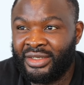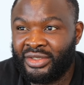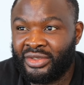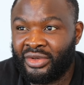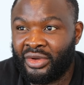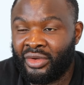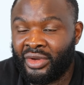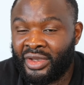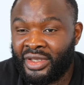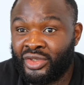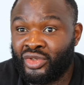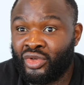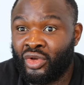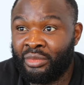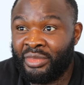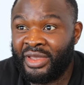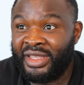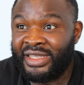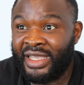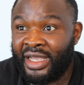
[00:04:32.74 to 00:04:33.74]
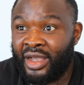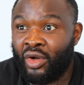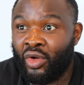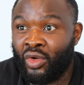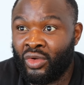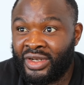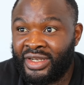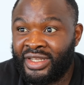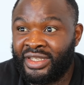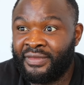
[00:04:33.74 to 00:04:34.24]
So he saw me take
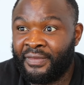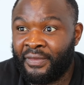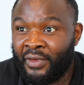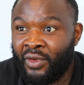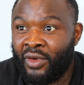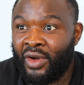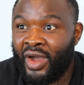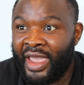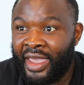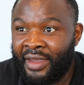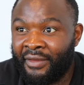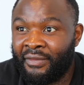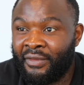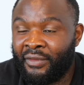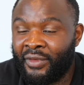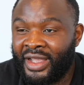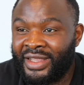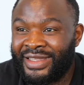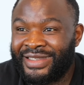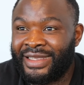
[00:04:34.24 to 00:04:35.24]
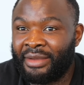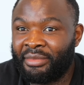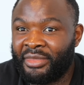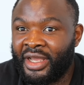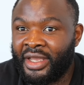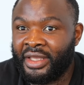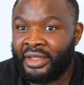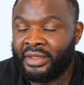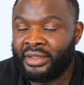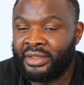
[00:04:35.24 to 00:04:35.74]
all these 4 everywhere at same
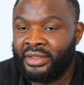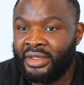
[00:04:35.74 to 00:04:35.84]
night.